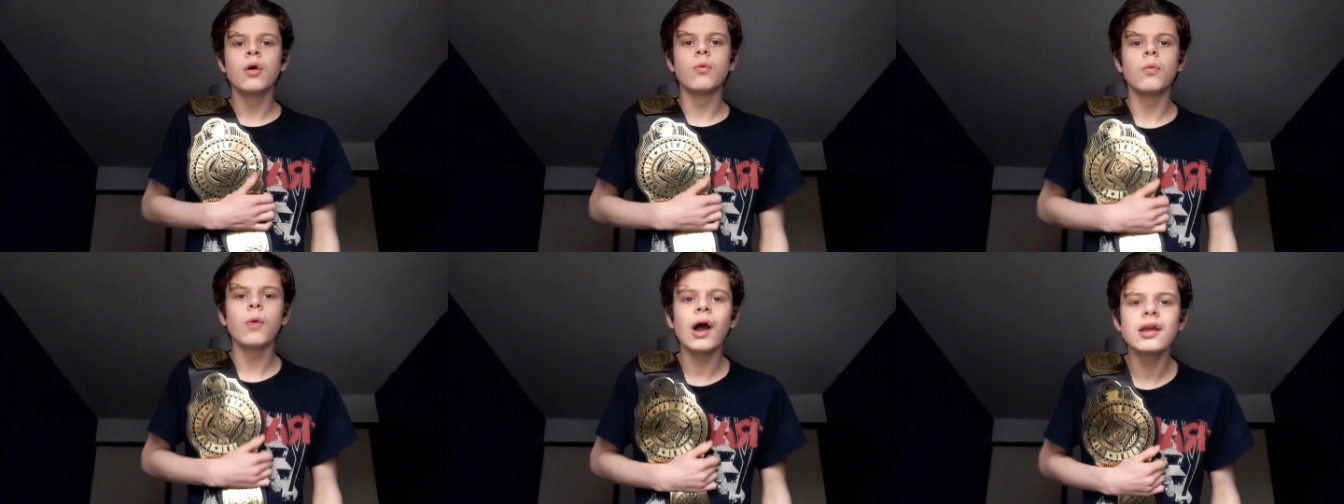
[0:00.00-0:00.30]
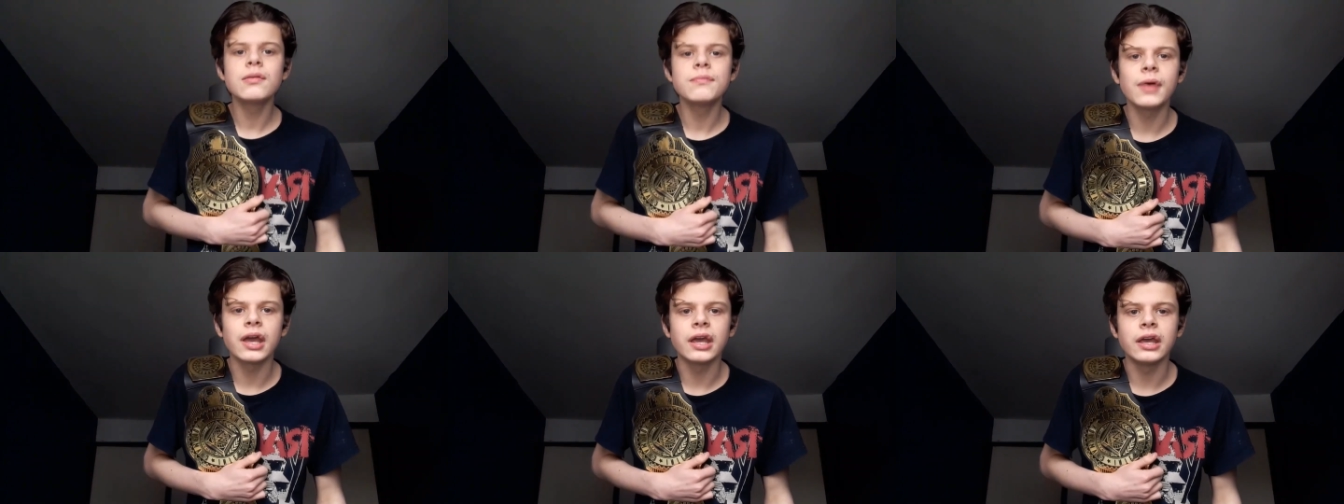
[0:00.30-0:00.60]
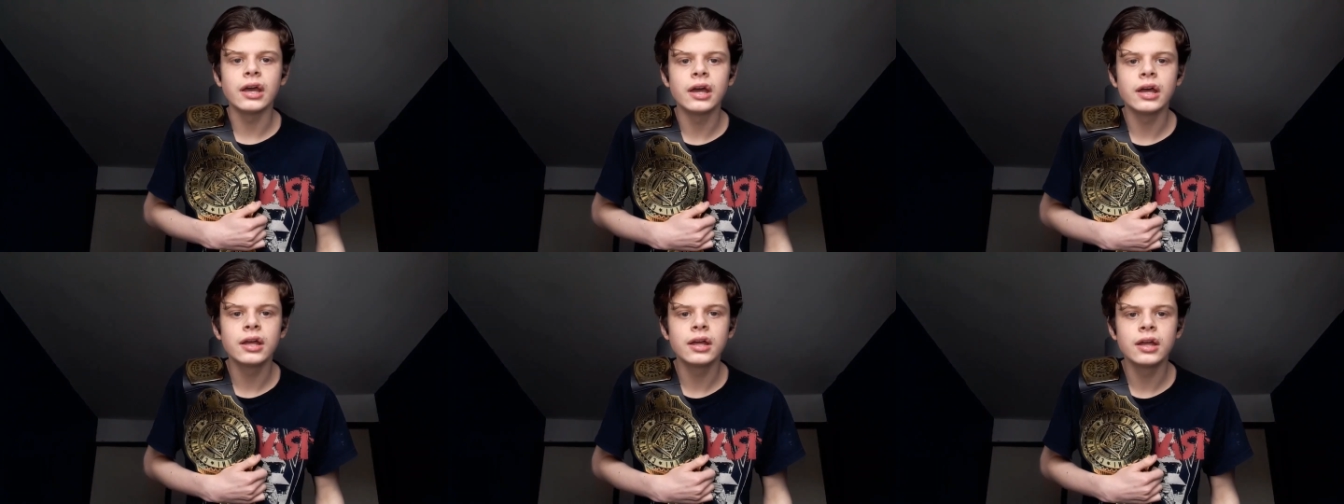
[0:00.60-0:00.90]
Why
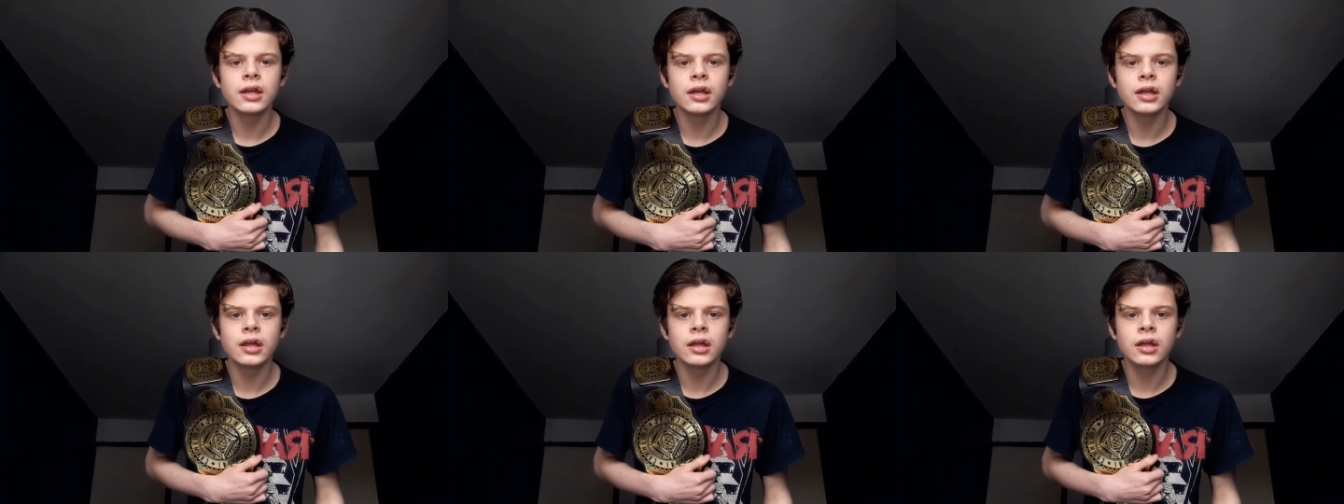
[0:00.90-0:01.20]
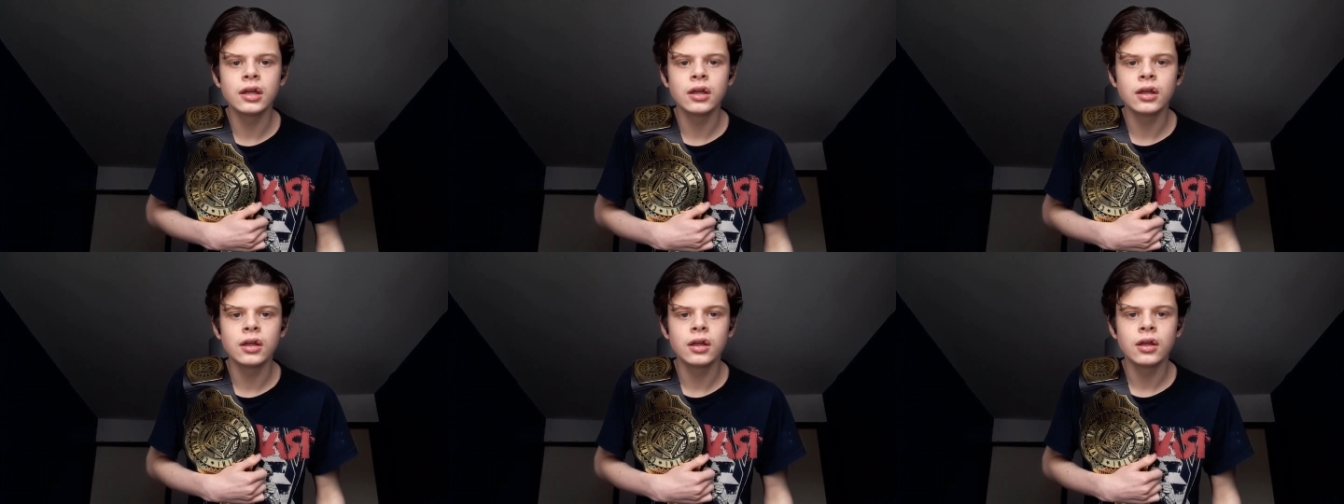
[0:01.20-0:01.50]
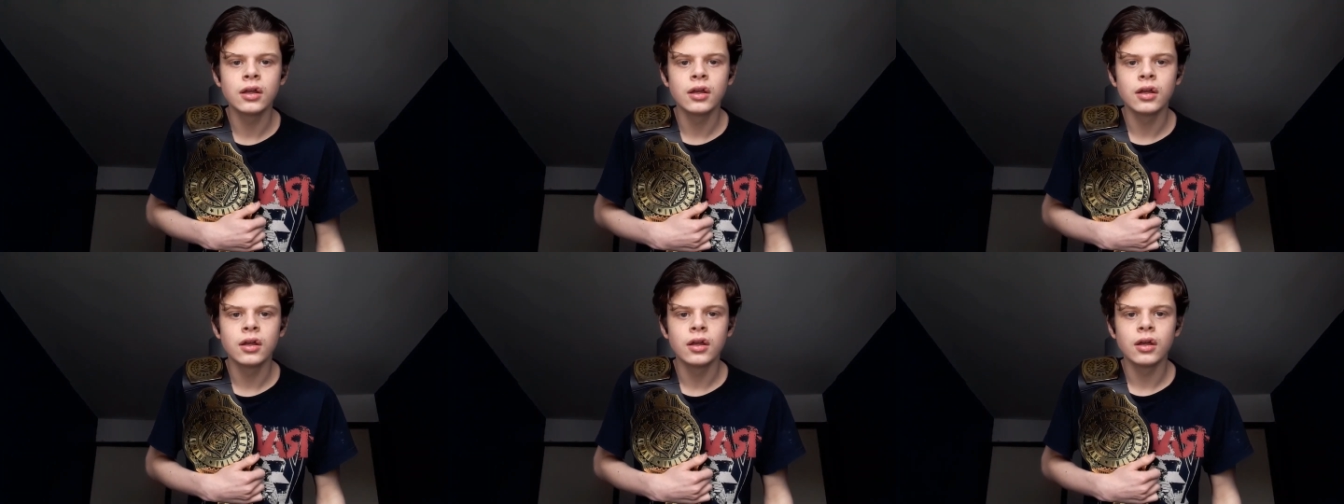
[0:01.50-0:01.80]
me?
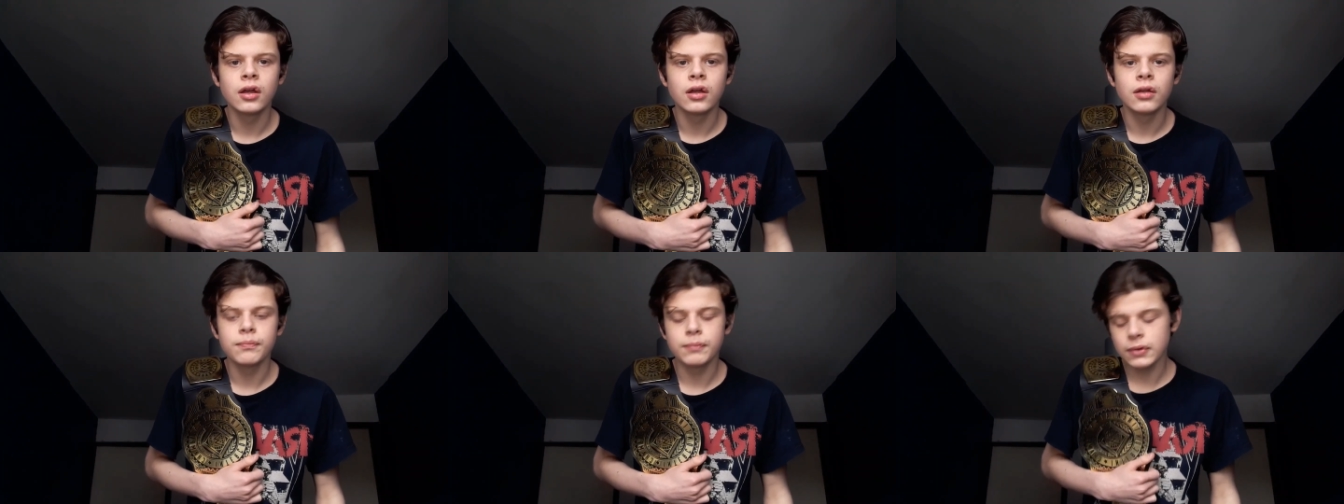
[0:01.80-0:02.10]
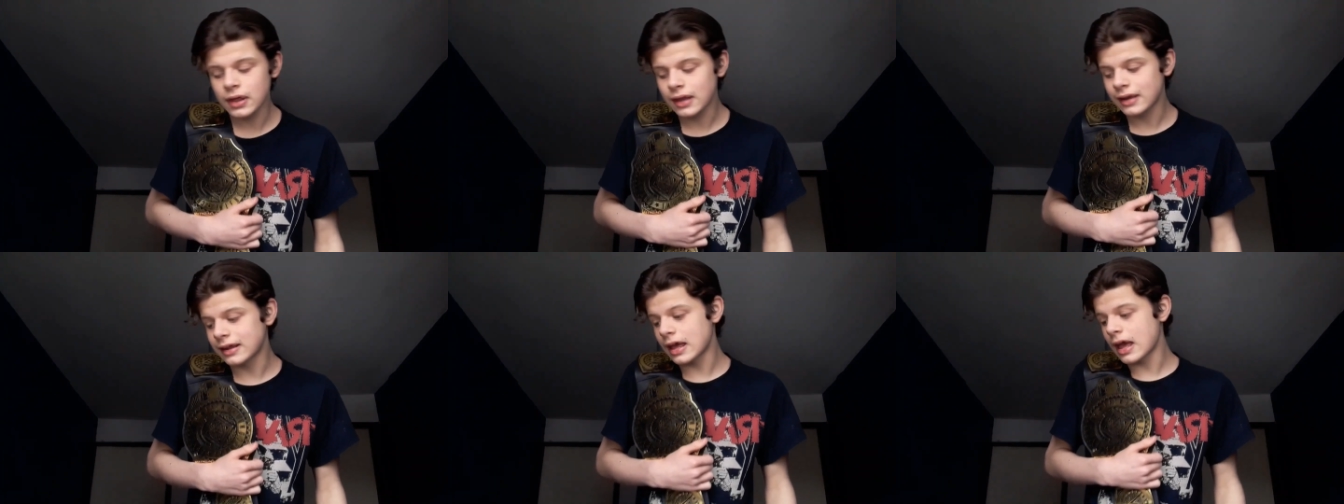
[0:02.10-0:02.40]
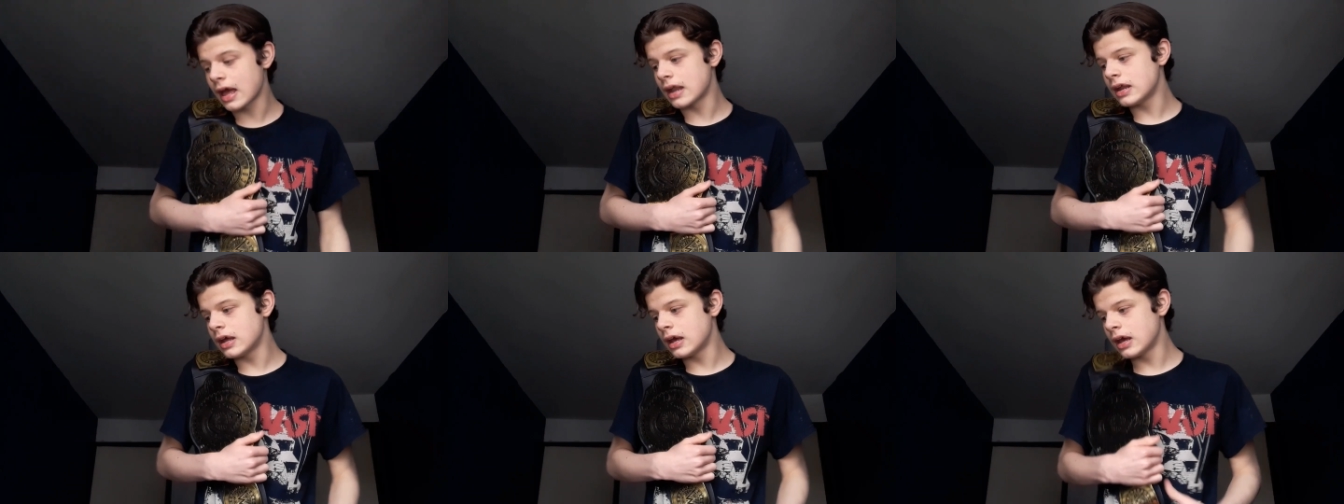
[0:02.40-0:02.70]
But then
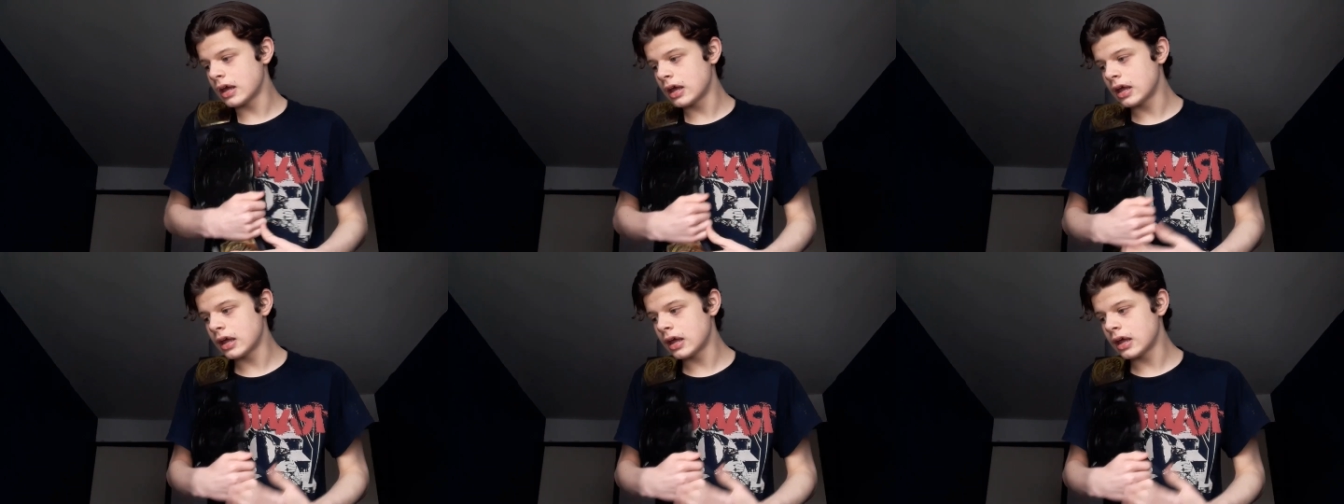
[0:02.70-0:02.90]
again,